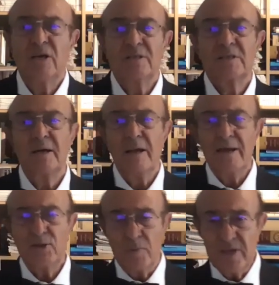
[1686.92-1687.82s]
that uh,
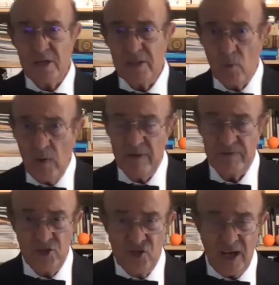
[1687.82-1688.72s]
electromagnetic
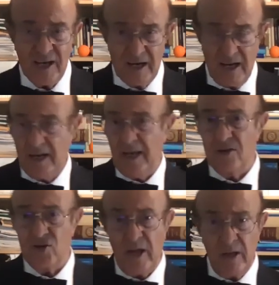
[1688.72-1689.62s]
waves in general
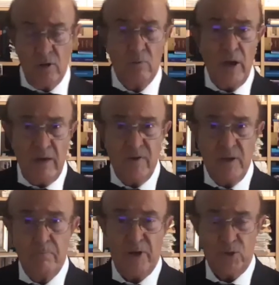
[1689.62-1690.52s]
and radio wave
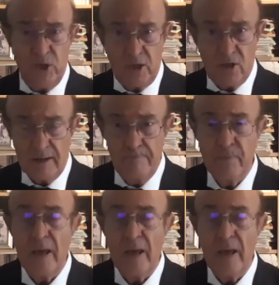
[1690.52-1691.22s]
in particular,